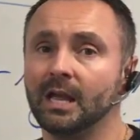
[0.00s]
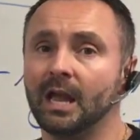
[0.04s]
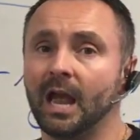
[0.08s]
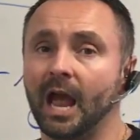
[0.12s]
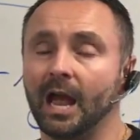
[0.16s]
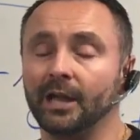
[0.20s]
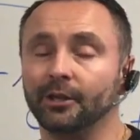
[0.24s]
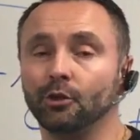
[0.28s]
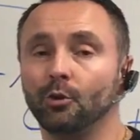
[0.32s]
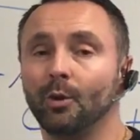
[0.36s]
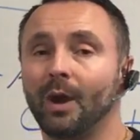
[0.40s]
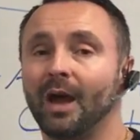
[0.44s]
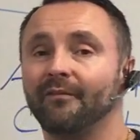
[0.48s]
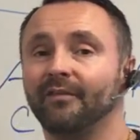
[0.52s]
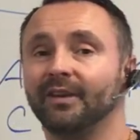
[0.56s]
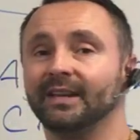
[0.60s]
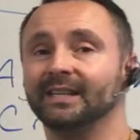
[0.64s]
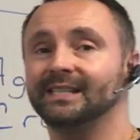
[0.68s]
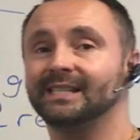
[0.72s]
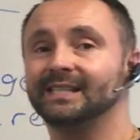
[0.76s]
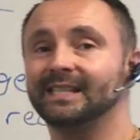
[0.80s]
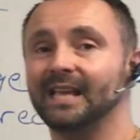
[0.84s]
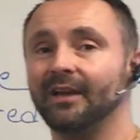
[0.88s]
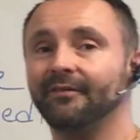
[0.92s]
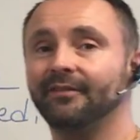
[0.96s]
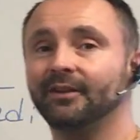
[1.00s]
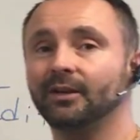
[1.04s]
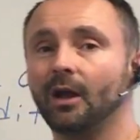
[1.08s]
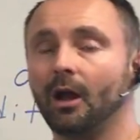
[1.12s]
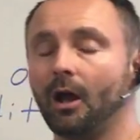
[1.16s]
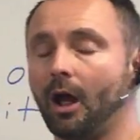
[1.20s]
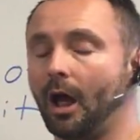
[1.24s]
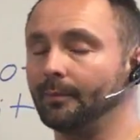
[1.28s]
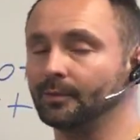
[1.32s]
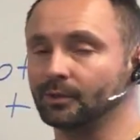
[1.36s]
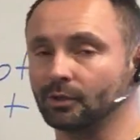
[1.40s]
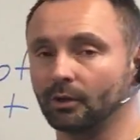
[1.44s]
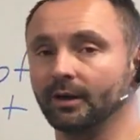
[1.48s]
and you have a
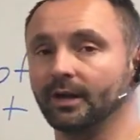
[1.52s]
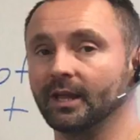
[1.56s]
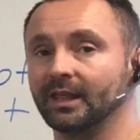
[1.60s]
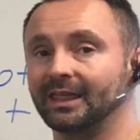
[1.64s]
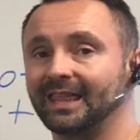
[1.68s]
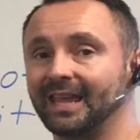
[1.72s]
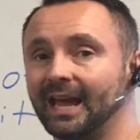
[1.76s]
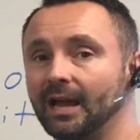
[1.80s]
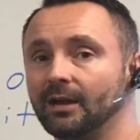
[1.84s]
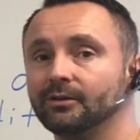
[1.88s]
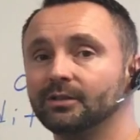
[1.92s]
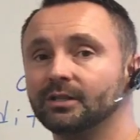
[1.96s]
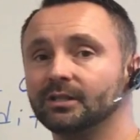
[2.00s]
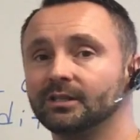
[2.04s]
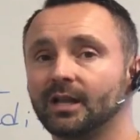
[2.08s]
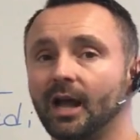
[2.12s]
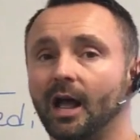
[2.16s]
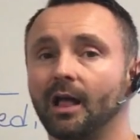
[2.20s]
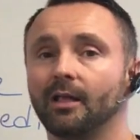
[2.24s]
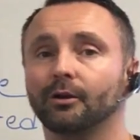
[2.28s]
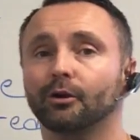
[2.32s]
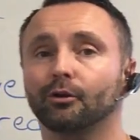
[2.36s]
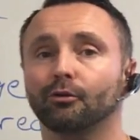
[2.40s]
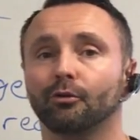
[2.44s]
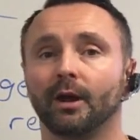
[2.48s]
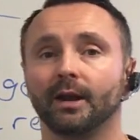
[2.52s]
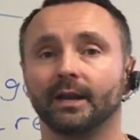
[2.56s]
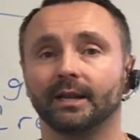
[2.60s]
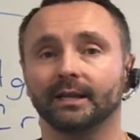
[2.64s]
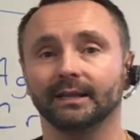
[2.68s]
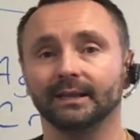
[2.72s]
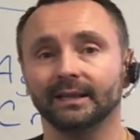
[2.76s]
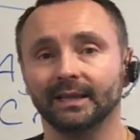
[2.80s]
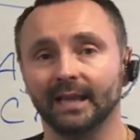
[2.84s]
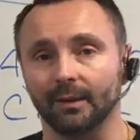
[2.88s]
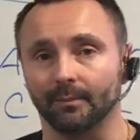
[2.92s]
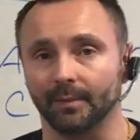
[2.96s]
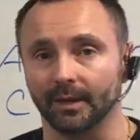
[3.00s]
$1,000 credit
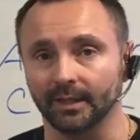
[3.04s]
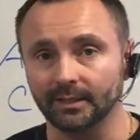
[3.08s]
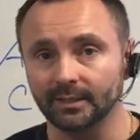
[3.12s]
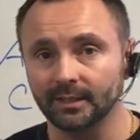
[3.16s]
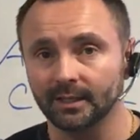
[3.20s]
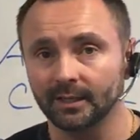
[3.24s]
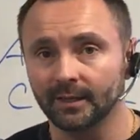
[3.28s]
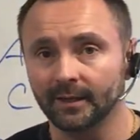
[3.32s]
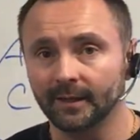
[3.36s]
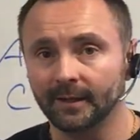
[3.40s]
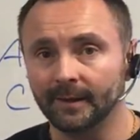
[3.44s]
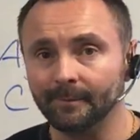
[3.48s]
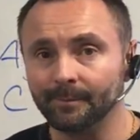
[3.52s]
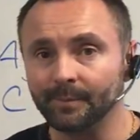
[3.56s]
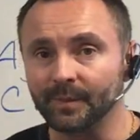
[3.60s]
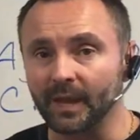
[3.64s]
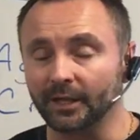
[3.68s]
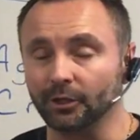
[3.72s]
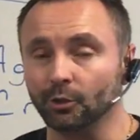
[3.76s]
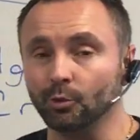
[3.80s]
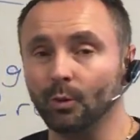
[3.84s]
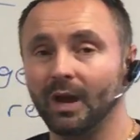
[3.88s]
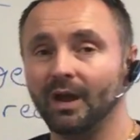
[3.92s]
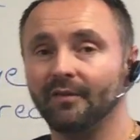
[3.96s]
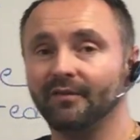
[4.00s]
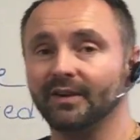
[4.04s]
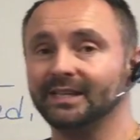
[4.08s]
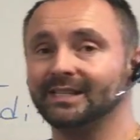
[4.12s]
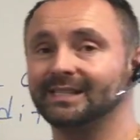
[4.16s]
limit and you have a